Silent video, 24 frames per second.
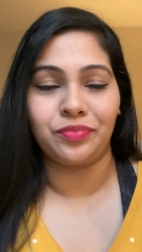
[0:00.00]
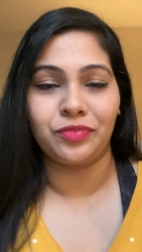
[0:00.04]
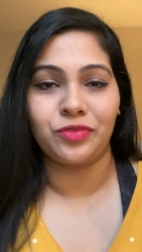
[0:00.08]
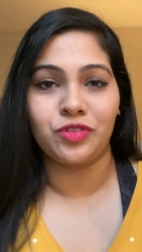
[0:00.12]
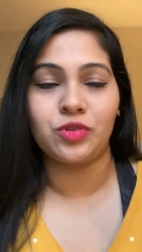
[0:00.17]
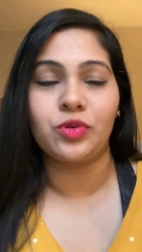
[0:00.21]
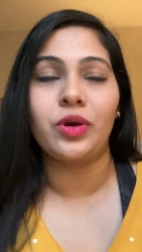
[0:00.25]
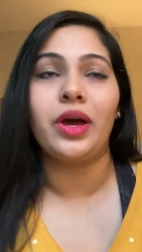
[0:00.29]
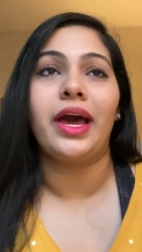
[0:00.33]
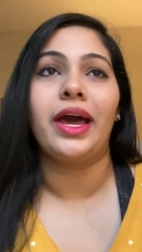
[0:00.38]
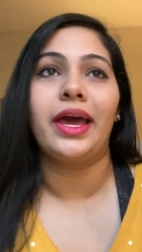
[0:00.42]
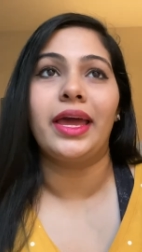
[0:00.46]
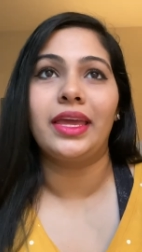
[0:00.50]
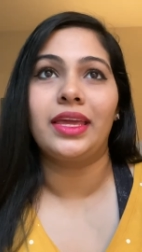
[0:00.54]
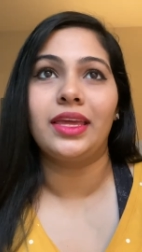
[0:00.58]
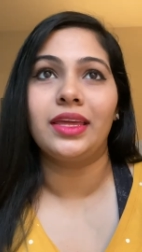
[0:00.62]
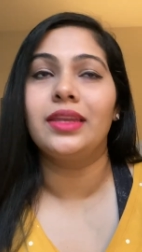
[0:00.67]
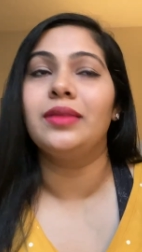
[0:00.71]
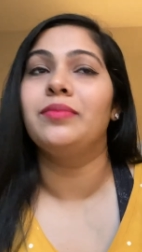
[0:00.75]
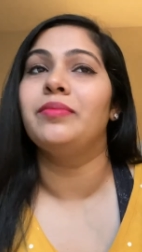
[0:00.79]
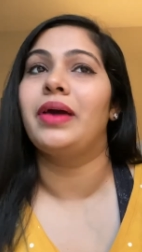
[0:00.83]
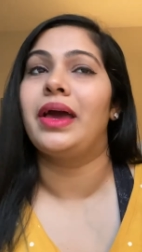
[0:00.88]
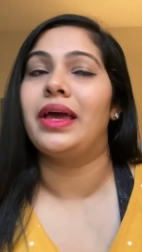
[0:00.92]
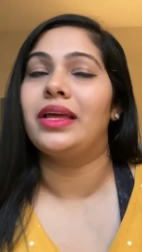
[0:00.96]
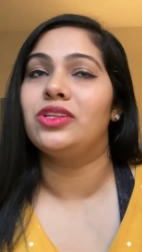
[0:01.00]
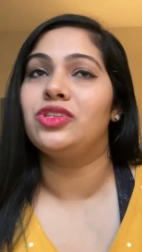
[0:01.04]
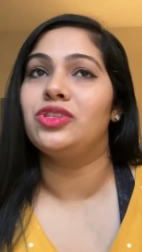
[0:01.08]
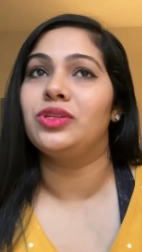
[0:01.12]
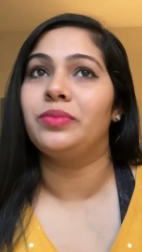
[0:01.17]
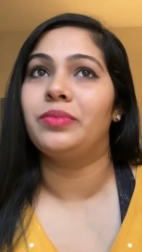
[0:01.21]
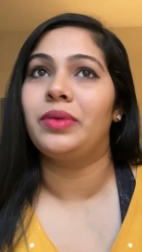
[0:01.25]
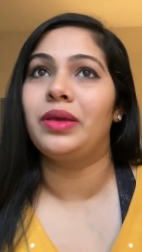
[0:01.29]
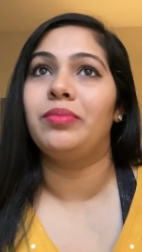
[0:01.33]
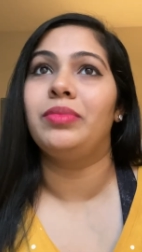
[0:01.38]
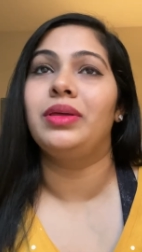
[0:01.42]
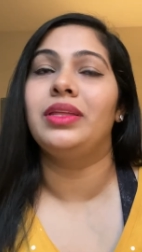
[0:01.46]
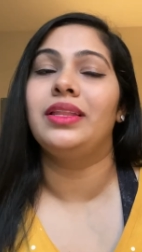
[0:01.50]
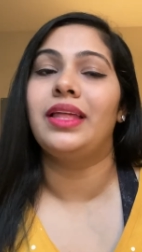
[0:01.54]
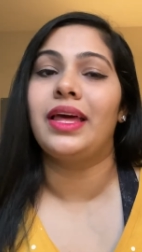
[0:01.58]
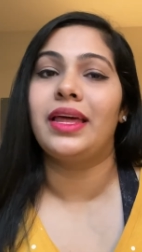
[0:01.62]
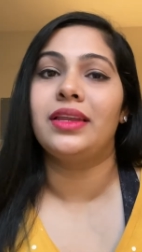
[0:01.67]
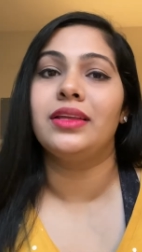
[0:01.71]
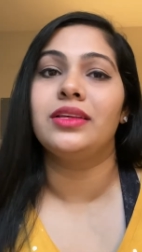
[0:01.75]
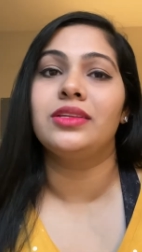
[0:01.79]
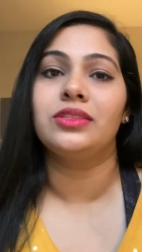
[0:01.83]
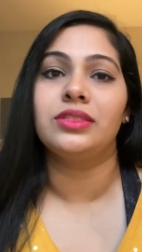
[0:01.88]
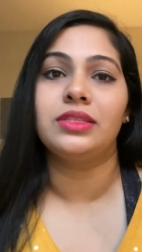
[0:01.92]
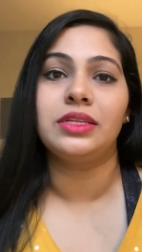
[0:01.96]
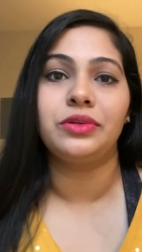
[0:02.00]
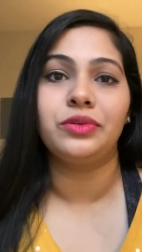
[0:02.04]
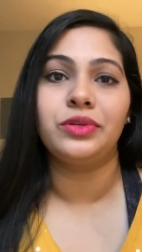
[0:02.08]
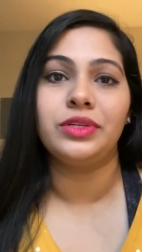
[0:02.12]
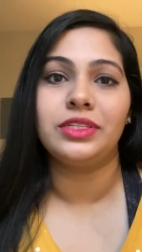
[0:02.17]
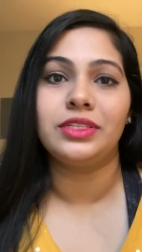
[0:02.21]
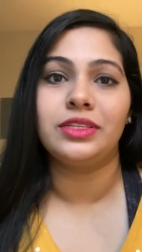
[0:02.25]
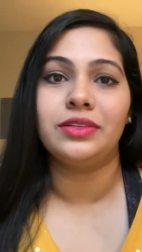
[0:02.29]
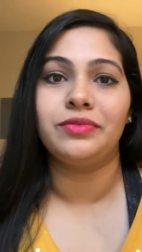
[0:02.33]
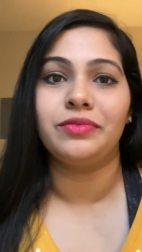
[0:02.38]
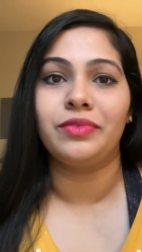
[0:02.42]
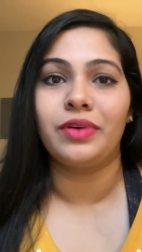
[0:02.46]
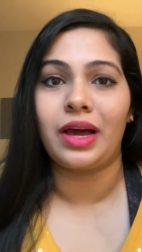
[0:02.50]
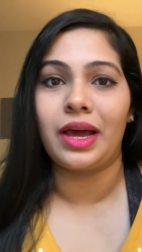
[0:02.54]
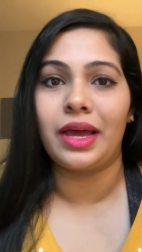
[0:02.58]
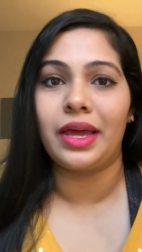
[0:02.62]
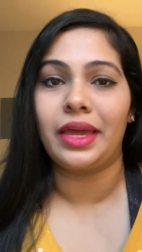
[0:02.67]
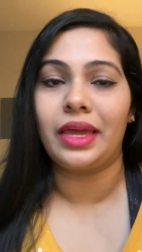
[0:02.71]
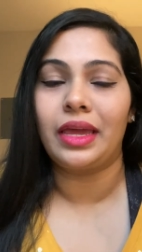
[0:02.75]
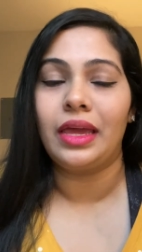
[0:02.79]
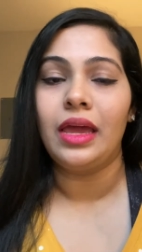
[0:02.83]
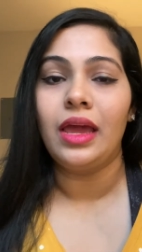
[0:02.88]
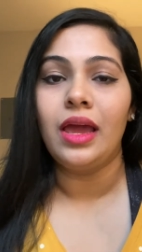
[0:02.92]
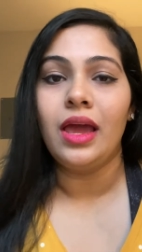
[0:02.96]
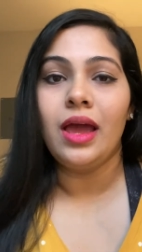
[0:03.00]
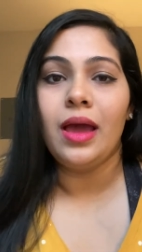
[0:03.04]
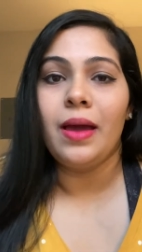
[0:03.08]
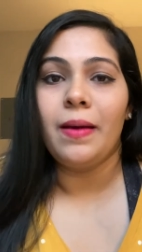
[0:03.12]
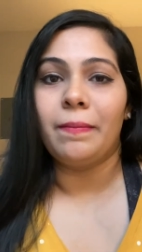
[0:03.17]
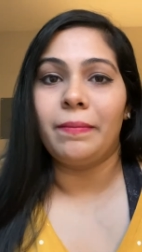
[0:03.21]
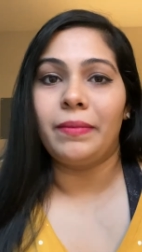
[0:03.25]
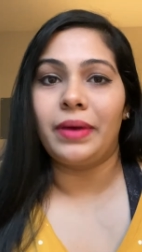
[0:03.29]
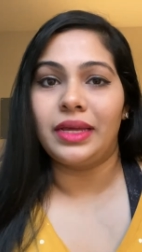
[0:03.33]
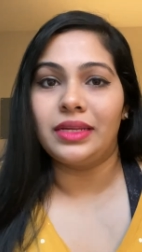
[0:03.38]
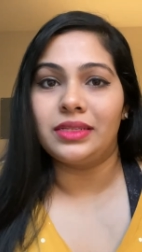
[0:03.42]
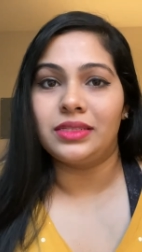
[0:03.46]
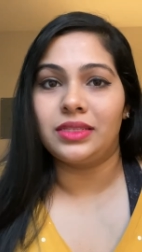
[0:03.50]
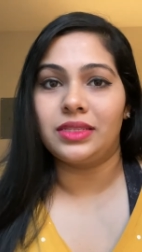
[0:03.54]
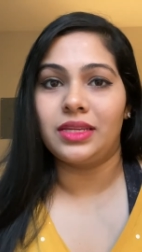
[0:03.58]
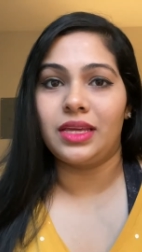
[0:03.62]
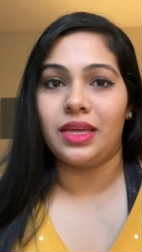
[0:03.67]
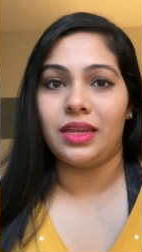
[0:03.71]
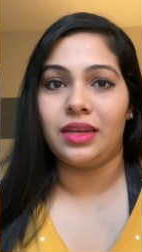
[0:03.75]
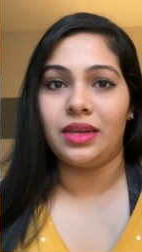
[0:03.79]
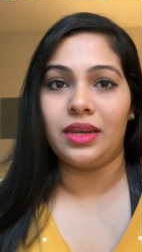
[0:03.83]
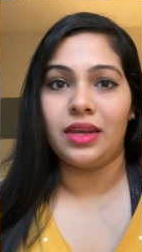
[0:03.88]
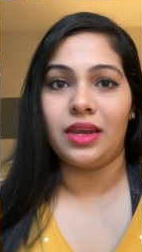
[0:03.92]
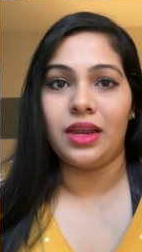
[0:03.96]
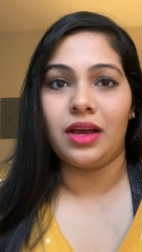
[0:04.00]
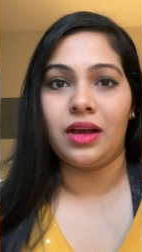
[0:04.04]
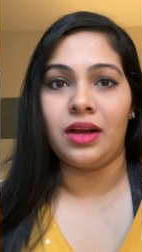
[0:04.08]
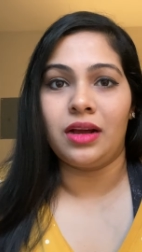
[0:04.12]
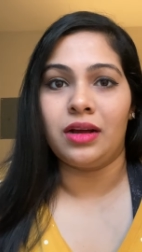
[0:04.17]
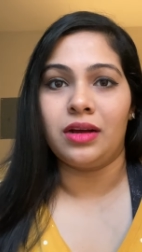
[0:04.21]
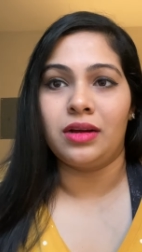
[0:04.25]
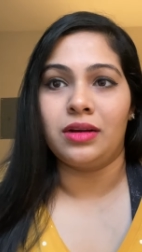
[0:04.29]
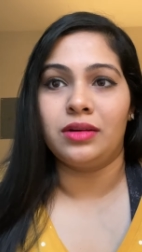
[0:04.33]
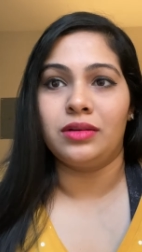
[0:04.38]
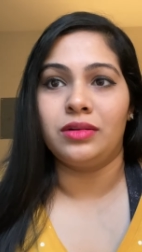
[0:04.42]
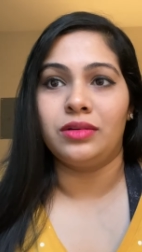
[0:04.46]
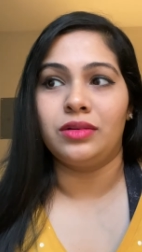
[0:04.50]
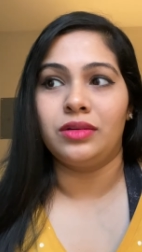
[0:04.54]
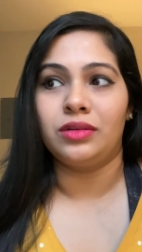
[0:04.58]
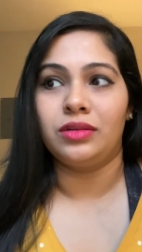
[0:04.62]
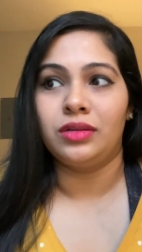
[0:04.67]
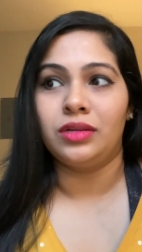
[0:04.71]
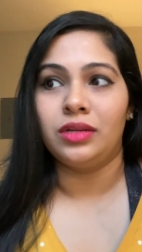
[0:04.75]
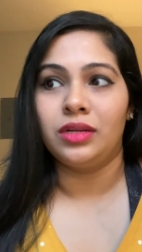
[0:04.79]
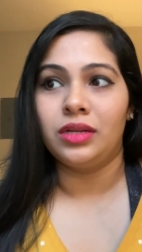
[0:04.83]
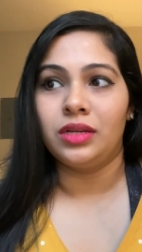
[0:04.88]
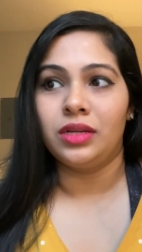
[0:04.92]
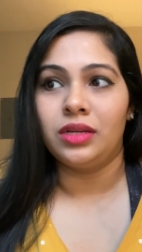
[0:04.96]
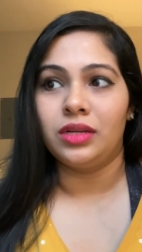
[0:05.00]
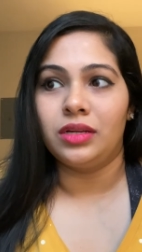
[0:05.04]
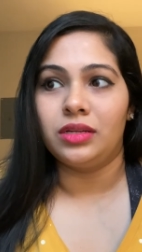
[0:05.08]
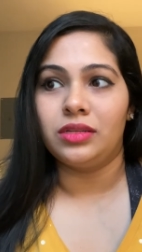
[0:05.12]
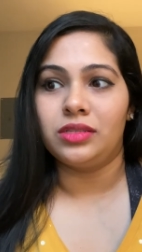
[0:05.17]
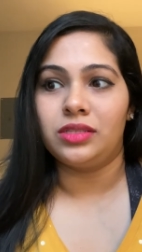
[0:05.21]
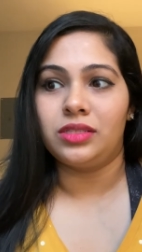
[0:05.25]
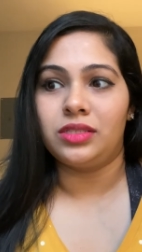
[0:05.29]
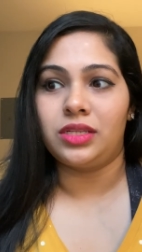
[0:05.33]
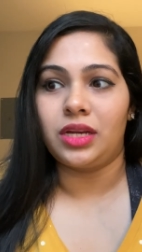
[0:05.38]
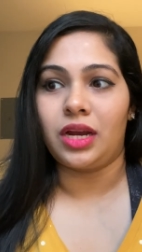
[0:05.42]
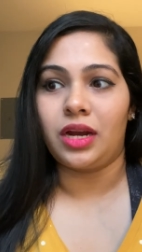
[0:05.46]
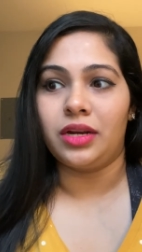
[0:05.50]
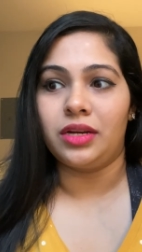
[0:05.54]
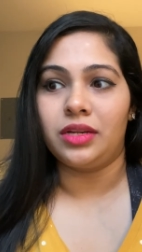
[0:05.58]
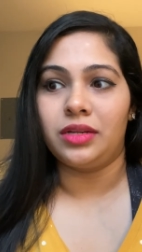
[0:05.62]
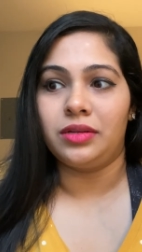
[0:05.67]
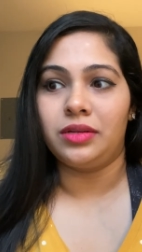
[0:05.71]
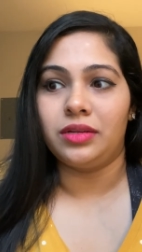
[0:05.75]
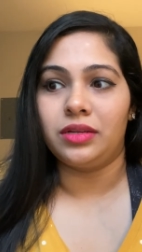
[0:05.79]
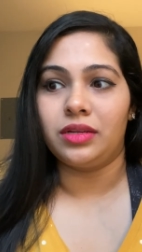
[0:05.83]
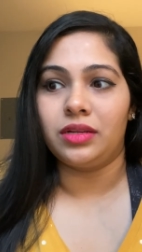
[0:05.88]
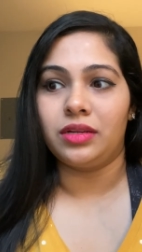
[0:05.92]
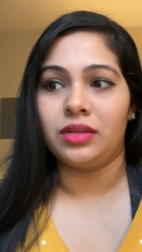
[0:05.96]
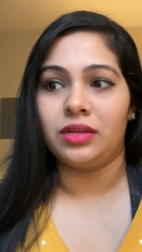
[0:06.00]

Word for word: So I can imagine maybe that is the reason why my skin started